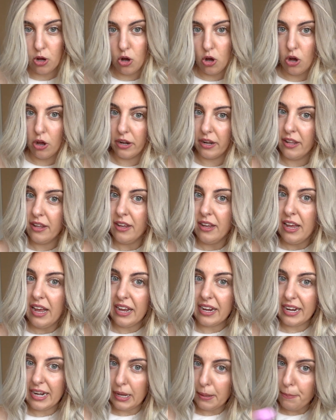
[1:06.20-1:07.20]
on,
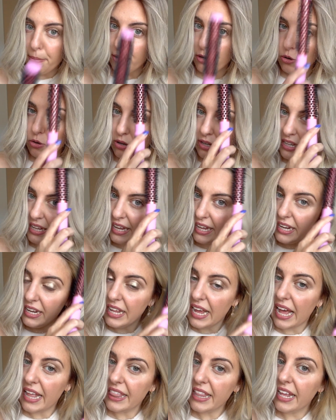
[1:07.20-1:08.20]
clip it all in,
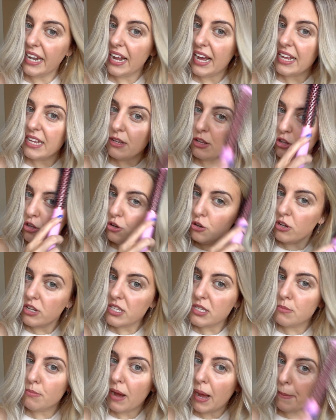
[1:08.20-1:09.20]
and then I
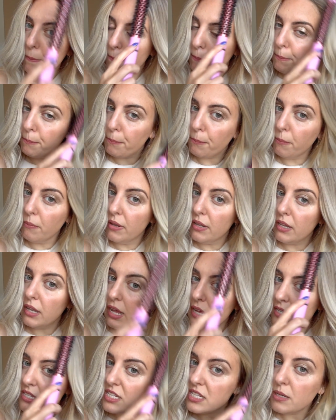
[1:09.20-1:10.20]
use my
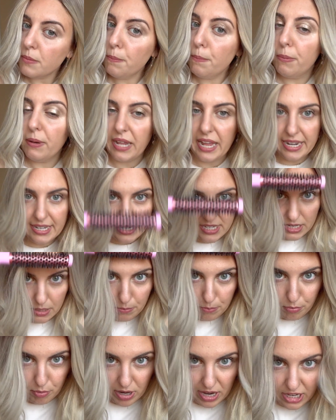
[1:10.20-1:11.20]
luster
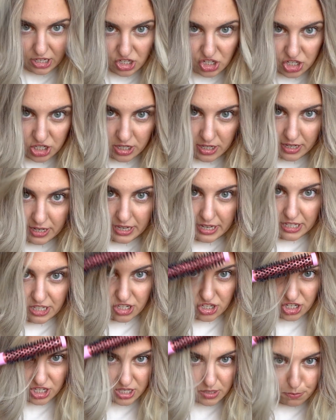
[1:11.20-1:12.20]
blending brush to
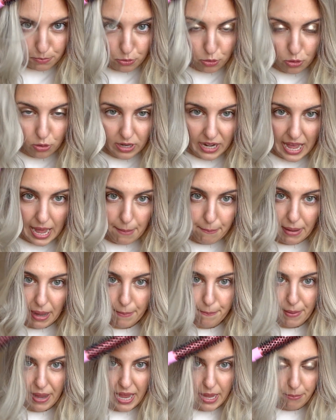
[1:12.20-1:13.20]
just pull out my
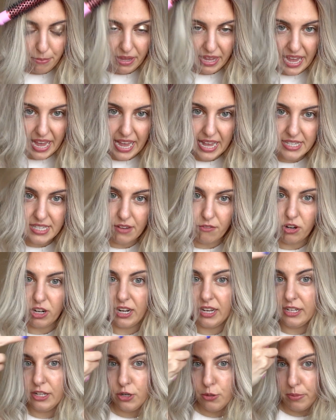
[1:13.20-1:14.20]
baby hairs. I've got a
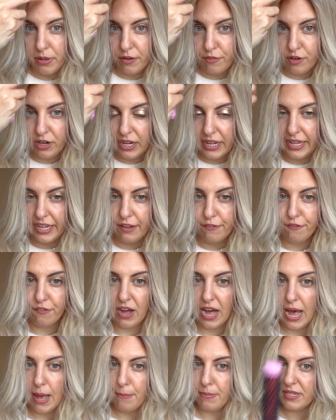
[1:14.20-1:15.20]
little bit of clingy
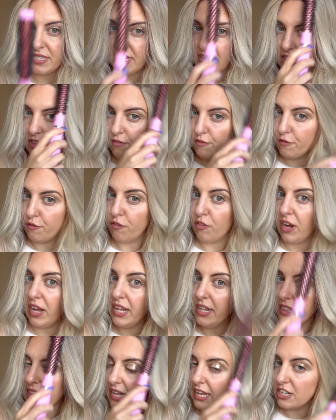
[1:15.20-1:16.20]
fibers in the
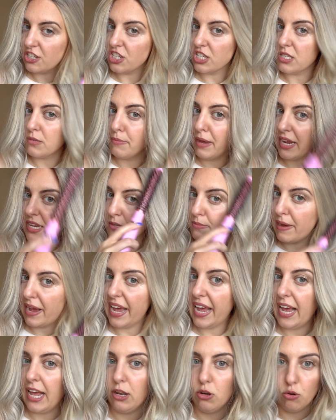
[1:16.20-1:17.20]
front that just makes my
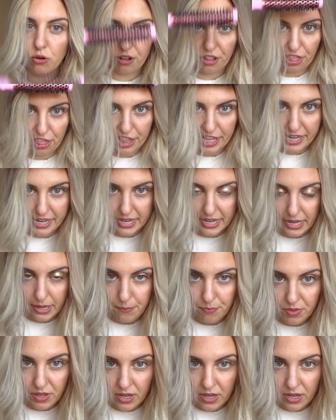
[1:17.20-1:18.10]
hair look thicker